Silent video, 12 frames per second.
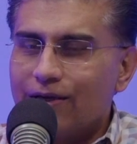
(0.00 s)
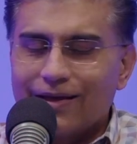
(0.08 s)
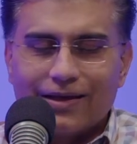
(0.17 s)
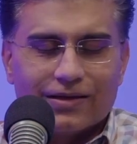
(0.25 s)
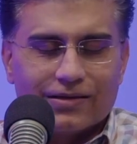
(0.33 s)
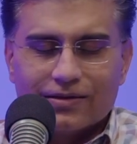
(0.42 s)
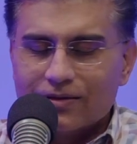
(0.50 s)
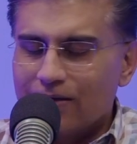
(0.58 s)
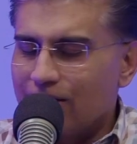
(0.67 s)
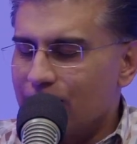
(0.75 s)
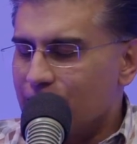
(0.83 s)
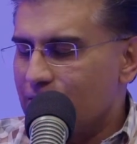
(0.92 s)
It
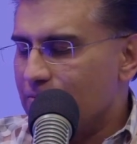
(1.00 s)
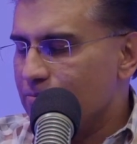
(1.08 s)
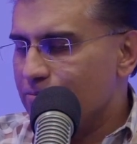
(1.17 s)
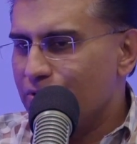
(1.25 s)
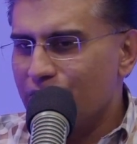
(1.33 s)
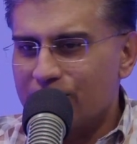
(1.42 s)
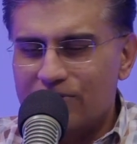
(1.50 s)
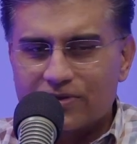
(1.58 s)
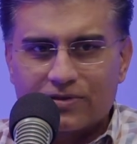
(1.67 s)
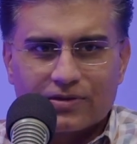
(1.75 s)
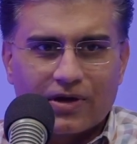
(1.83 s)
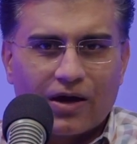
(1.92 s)
it
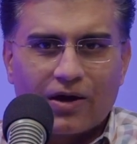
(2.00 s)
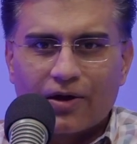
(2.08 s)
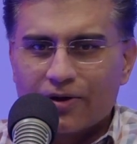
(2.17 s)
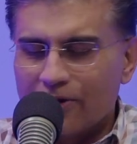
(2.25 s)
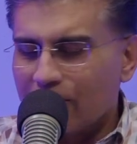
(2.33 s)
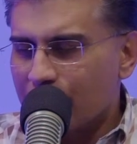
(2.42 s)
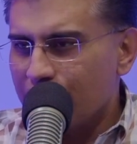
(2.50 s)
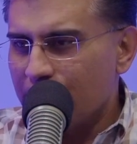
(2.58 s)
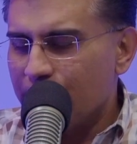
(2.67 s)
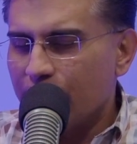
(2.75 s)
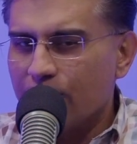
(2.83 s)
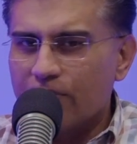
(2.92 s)
puts our young
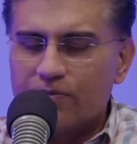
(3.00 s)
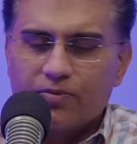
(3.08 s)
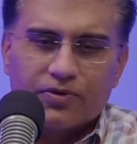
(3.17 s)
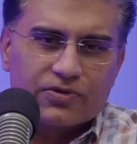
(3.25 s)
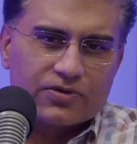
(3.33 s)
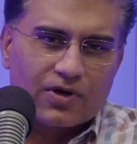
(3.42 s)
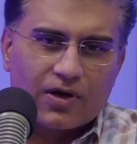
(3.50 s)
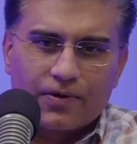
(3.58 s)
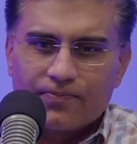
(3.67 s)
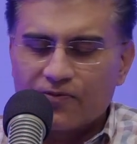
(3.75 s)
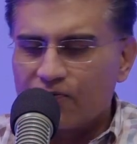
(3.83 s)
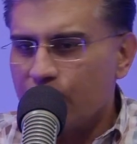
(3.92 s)
people, it puts
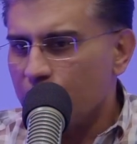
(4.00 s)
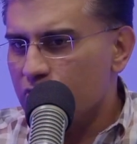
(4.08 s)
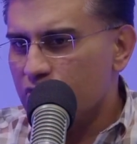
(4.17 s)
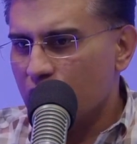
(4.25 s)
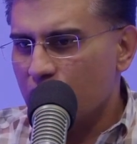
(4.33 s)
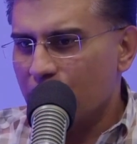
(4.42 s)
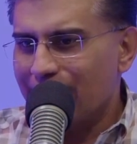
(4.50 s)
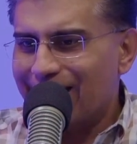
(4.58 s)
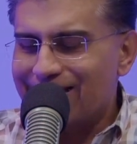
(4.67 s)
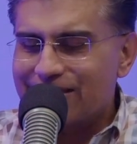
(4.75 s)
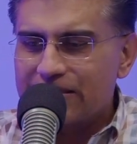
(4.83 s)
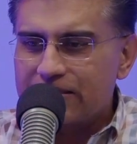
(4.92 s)
our future
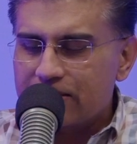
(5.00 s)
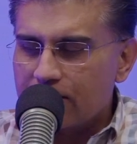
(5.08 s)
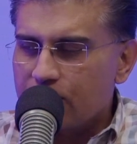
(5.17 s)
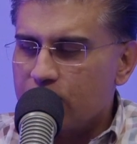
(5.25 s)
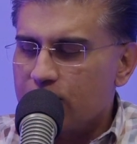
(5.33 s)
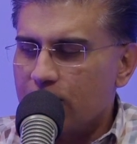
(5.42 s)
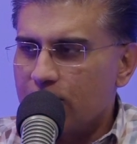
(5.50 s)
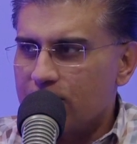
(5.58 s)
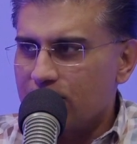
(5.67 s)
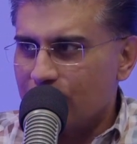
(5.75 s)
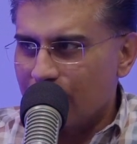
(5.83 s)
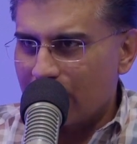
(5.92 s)
at such a
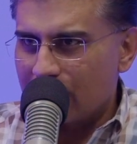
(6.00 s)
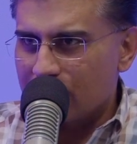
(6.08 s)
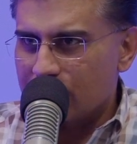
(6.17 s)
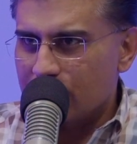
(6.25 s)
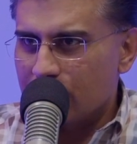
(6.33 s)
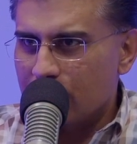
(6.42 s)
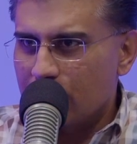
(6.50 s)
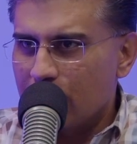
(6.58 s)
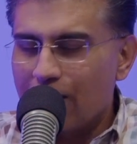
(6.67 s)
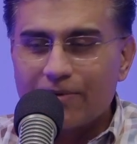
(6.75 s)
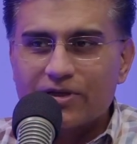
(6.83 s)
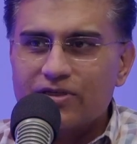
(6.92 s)
disadvantage. Mm-hmm.
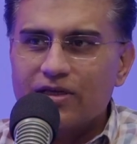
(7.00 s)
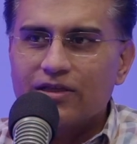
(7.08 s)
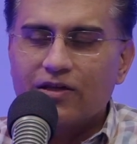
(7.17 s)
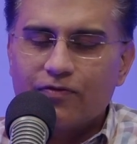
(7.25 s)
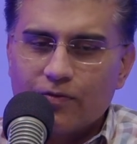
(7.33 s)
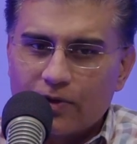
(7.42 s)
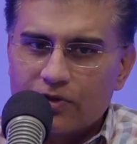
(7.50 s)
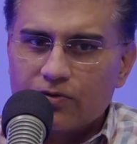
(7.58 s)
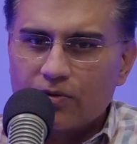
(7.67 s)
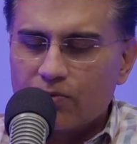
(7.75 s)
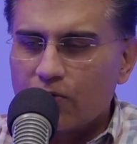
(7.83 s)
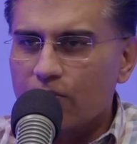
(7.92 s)
I'm not saying that if you went
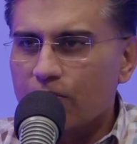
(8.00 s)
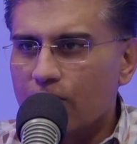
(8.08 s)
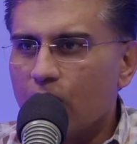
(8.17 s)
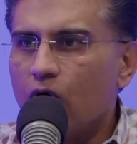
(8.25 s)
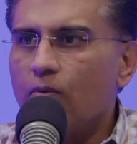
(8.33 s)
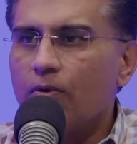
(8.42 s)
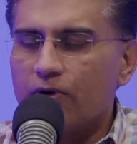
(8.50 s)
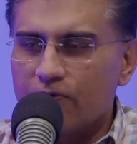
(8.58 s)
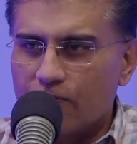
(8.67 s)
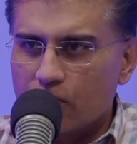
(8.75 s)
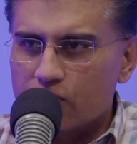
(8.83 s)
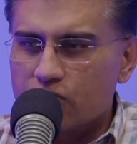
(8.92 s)
through a broken home or
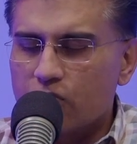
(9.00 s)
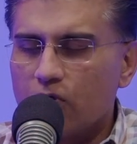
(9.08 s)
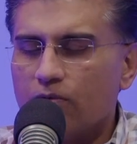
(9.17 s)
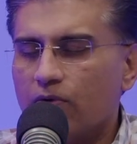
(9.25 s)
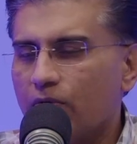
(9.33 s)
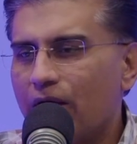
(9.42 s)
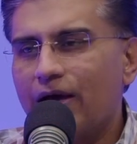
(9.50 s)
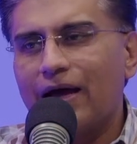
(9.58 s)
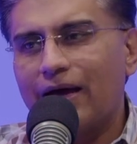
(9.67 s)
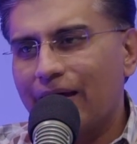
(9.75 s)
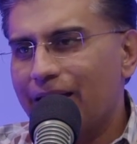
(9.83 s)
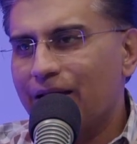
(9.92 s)
divorced home, or uh,
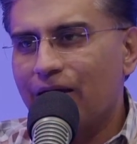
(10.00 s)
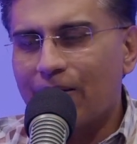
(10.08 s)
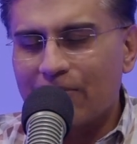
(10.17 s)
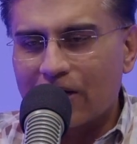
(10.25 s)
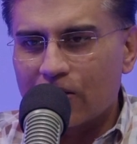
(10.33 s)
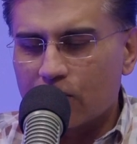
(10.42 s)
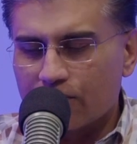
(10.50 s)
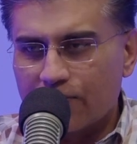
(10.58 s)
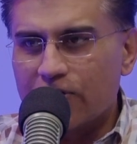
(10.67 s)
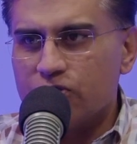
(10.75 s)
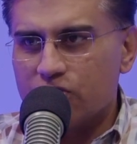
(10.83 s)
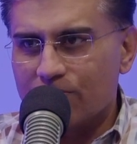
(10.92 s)
you know, I'm not here to
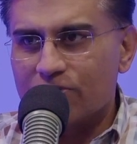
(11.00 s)
offend you.